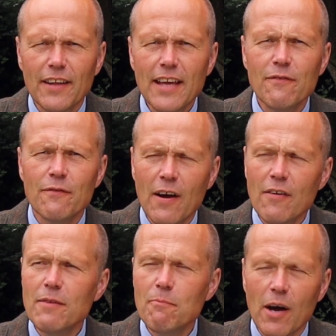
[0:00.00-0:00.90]
they
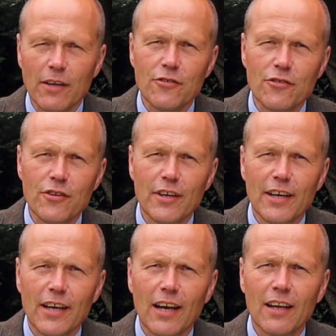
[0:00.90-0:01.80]
very much
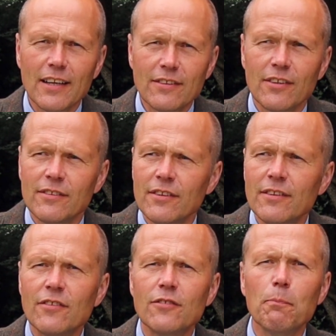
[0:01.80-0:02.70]
liked to
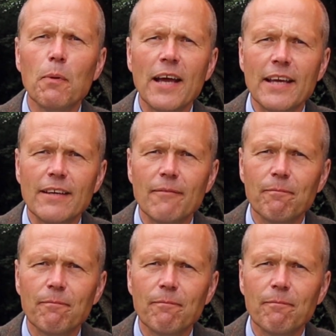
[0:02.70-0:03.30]
display,